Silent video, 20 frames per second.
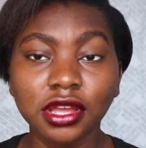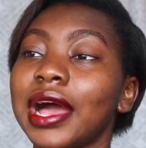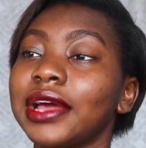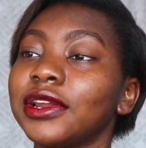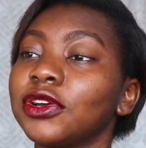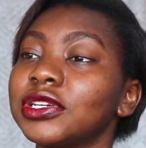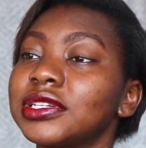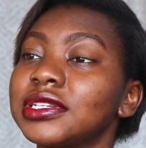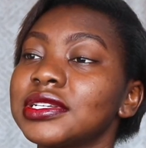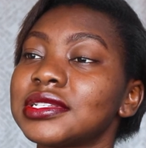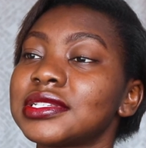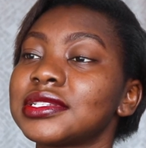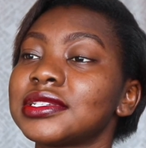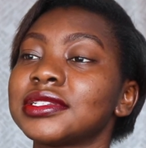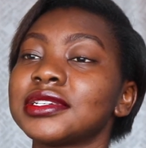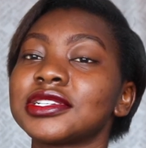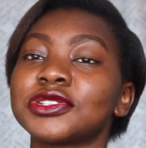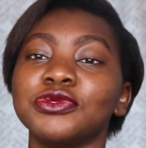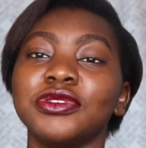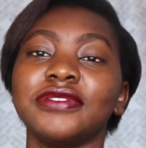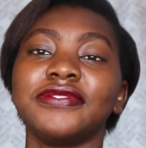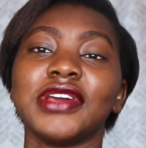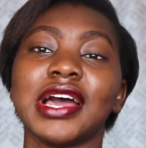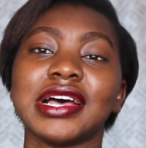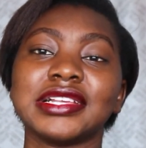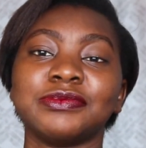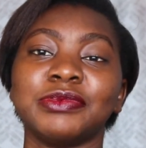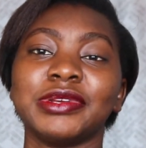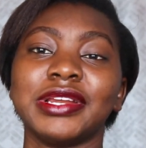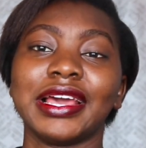I know this review
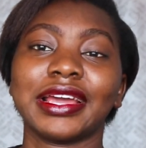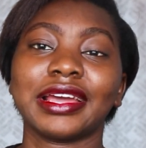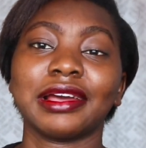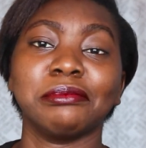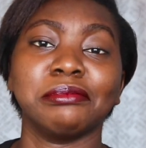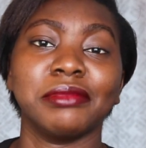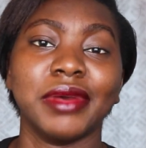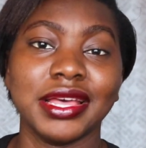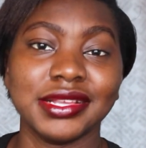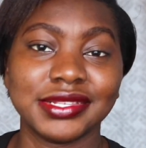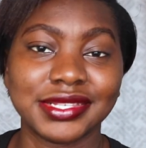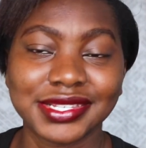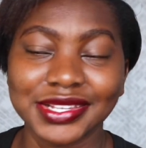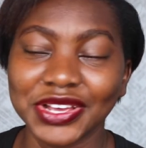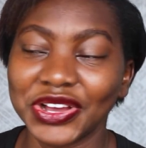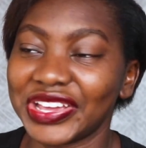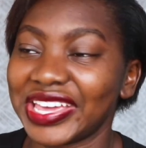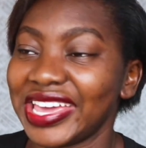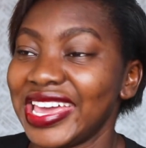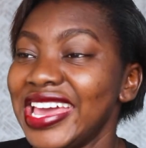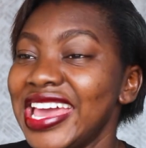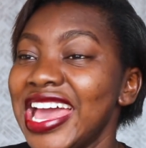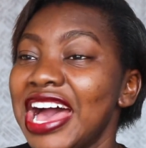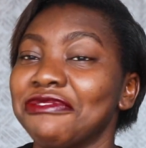has been like a mess, okay?